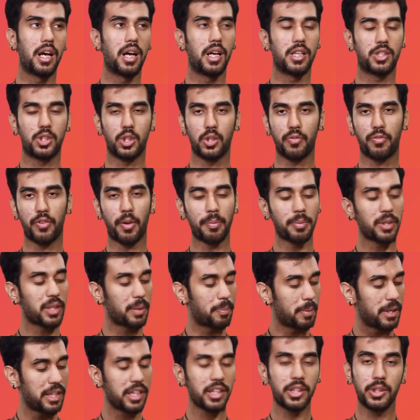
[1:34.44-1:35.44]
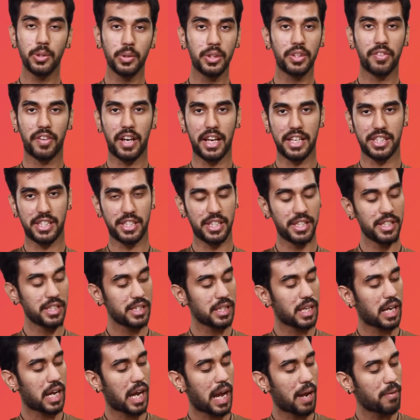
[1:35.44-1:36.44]
So from the remaining two devices,
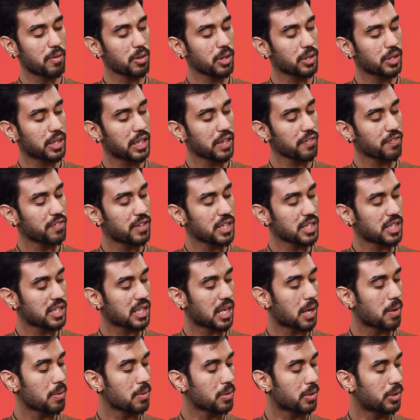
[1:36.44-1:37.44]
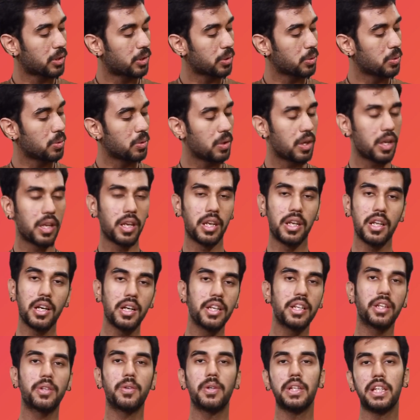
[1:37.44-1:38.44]
I would give this round to
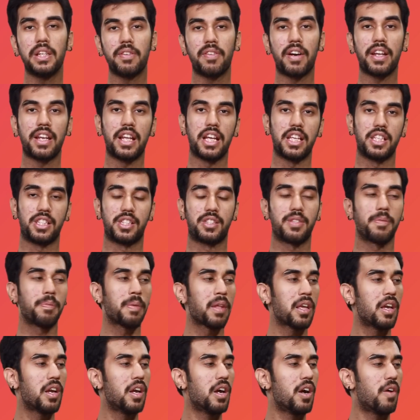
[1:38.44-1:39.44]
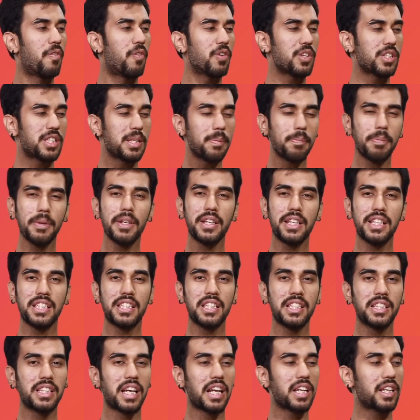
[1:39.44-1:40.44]
LeEco Le1S for the simple
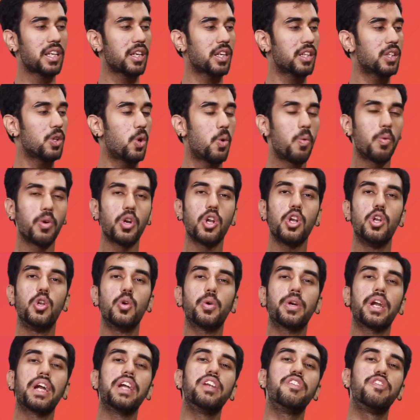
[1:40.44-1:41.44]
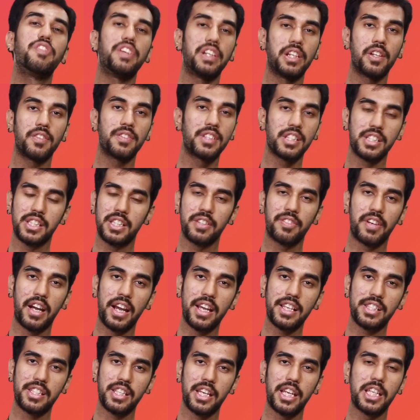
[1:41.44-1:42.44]
reason that the overall look and feel of this
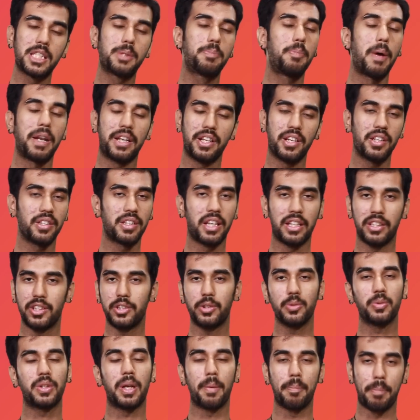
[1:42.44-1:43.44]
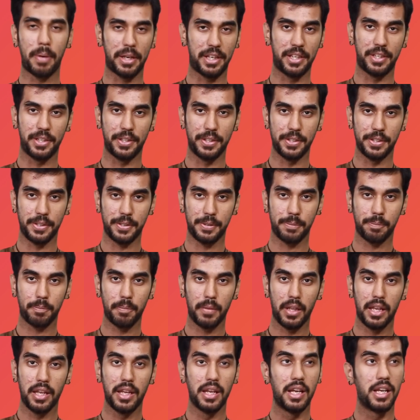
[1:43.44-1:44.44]
device is better than the two competitors.
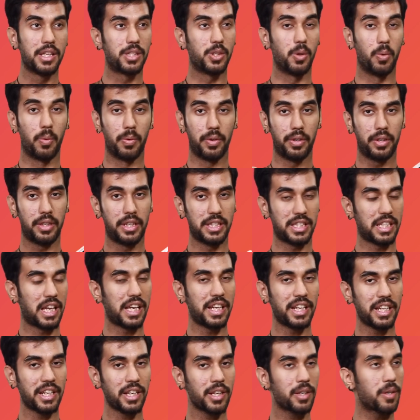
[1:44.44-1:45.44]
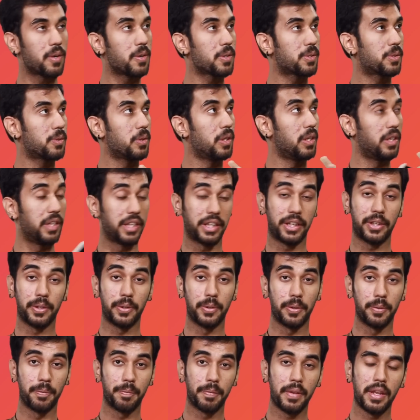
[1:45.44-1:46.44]
So designing goes to LeEco.
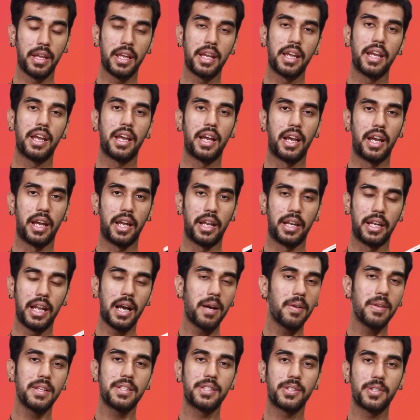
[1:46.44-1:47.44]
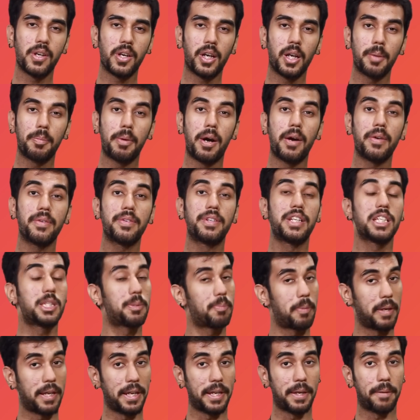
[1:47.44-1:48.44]
Now let's talk about
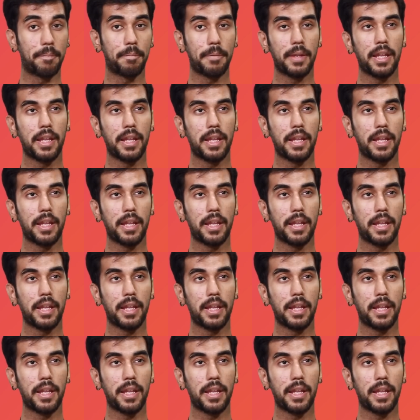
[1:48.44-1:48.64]
display.